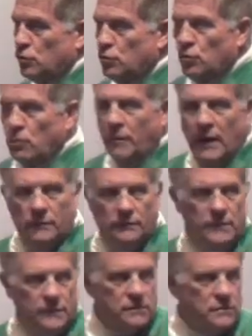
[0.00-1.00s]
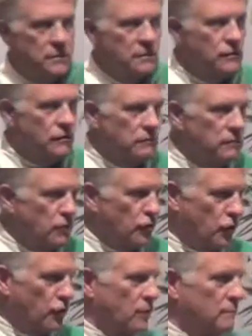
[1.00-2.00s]
and knew about this
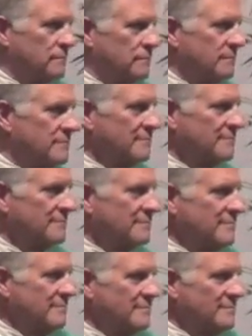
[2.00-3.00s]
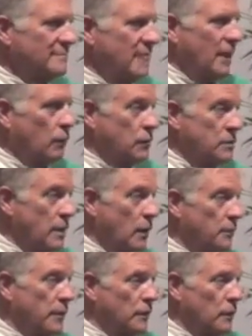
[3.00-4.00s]
girl and was
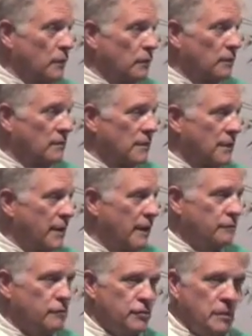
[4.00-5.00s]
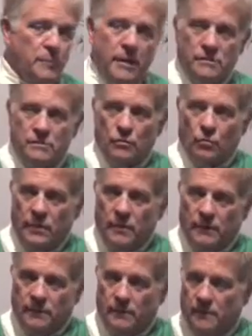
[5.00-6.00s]
helping her after she passed
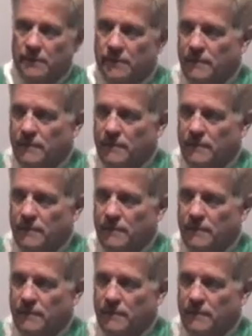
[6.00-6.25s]
away?